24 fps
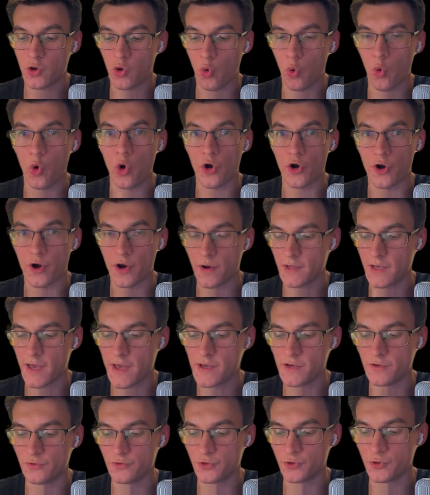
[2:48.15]
or
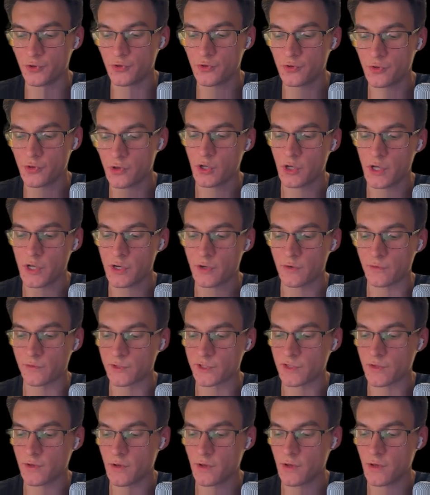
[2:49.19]
A2
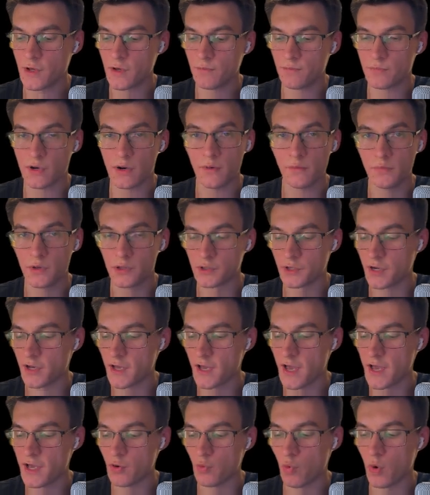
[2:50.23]
equals probability
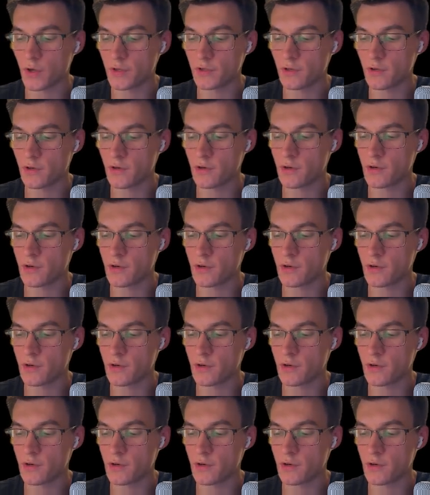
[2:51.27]
A1